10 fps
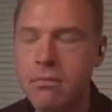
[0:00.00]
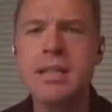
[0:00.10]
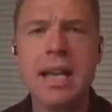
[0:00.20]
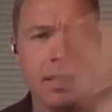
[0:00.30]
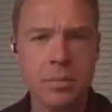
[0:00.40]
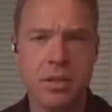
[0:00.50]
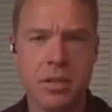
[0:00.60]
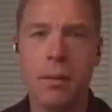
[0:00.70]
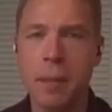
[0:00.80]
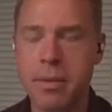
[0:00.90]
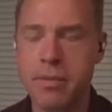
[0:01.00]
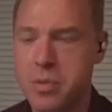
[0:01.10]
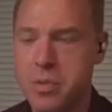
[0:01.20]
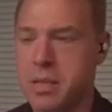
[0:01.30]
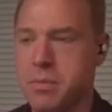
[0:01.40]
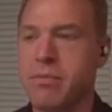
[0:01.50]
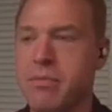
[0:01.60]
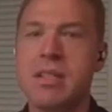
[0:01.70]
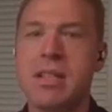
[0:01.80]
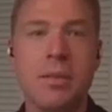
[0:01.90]
scalable startup, not my first business, but my
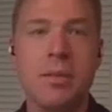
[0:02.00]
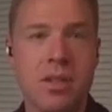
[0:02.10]
first scalable